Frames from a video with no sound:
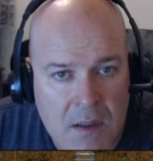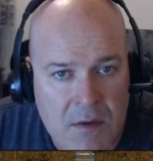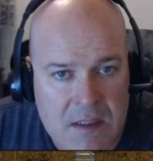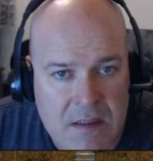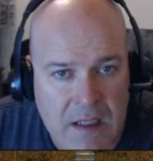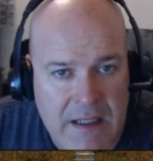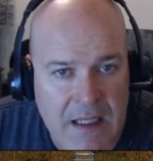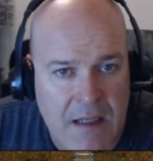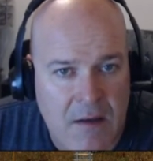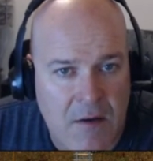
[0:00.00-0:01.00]
Oh, it doesn't like
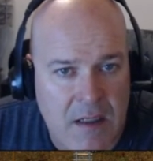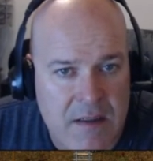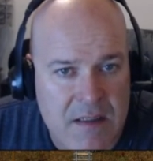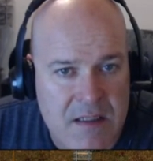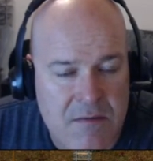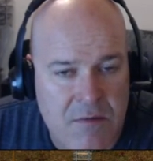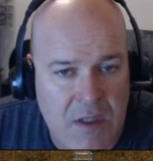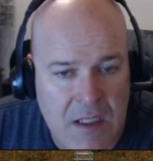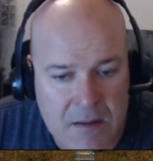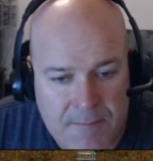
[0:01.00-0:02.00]
that. Alright,
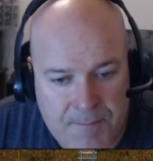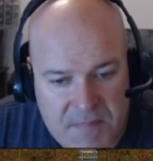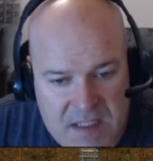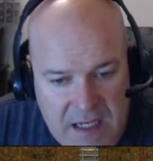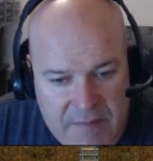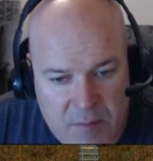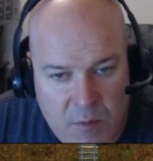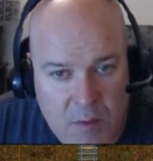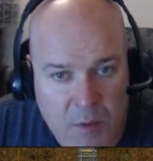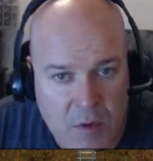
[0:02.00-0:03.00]
well, it's going to have to
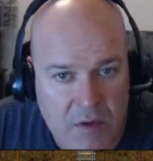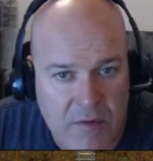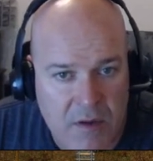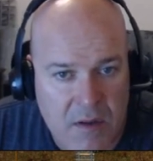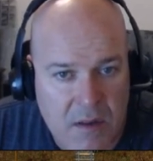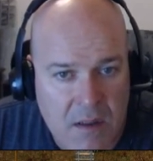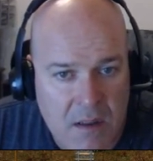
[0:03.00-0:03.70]
be one more over.